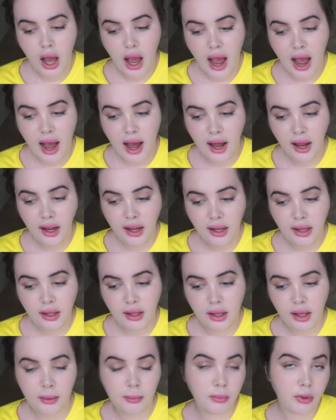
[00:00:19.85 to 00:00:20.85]

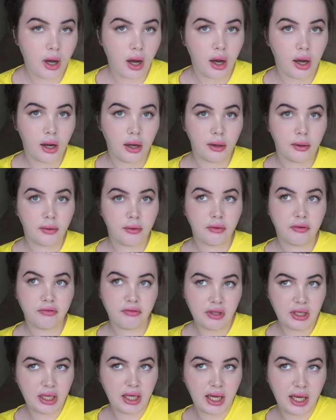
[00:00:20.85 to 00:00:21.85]
I am not
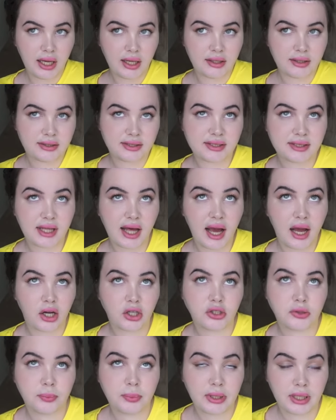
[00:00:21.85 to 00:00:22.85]
vegan
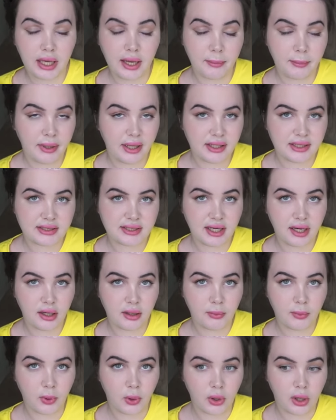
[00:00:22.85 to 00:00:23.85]
slash plant-based
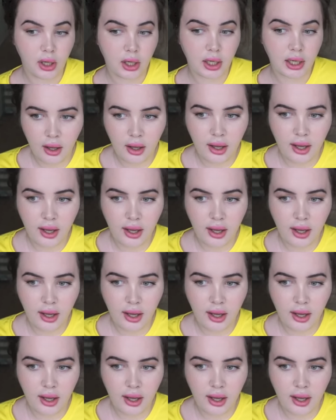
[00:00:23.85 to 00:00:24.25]
anymore.